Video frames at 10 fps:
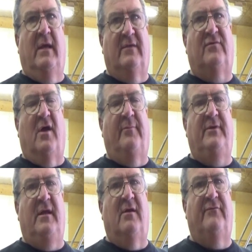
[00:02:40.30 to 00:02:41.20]
it stopped
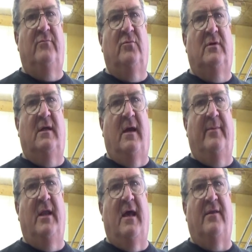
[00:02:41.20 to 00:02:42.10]
the air from
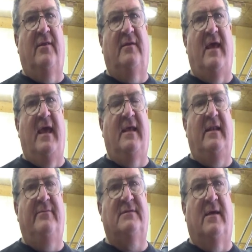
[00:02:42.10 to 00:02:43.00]
coming out of the tank, and
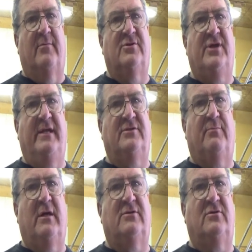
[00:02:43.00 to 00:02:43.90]
he was able to change the
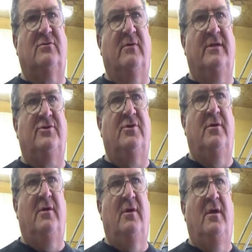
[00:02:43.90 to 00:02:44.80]
pressure switch.
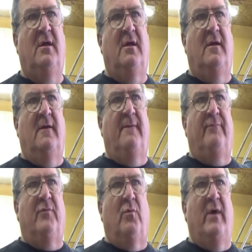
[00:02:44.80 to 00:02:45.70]

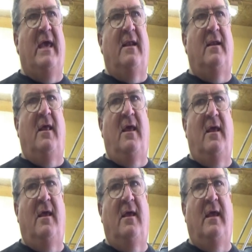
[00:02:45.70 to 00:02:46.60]
When
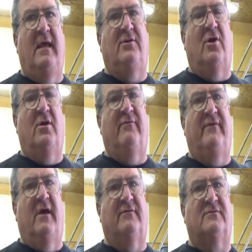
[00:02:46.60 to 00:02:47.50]
he turned the
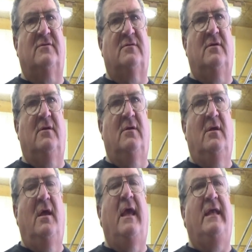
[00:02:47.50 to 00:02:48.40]
valves,
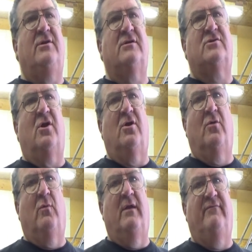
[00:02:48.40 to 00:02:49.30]
he just turned the
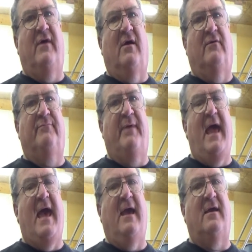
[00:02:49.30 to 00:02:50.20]
1 valve
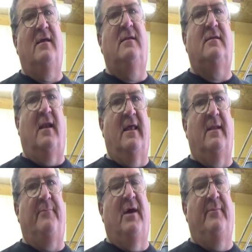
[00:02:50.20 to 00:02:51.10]
back to let
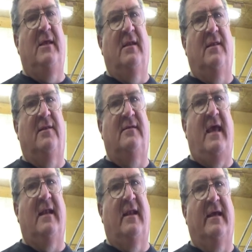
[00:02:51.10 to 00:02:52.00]
it pump into the
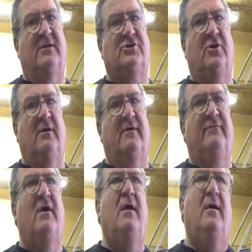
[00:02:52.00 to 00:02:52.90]
tank like it should
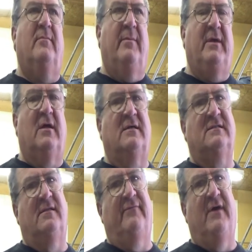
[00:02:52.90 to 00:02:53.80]
have, but
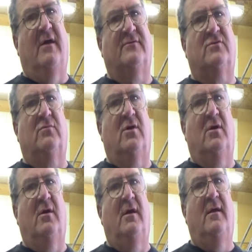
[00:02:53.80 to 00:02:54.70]
because
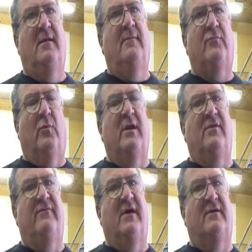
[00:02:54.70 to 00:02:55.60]
one of
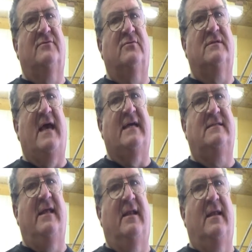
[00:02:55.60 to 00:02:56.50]
the valves was
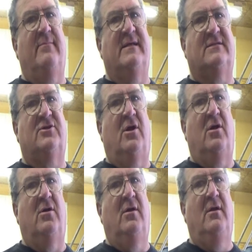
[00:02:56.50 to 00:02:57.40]
accidentally
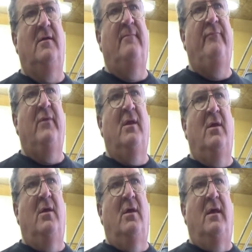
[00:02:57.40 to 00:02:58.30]
misturned,
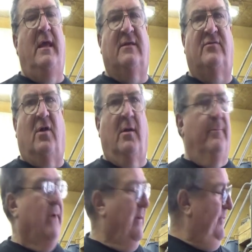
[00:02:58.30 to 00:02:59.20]
it
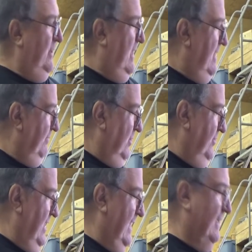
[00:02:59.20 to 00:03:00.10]
started pumping and blew
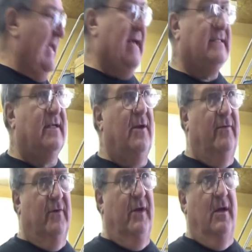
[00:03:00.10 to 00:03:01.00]
the head gasket
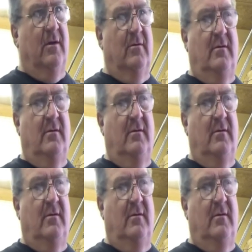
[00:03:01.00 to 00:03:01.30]
over here.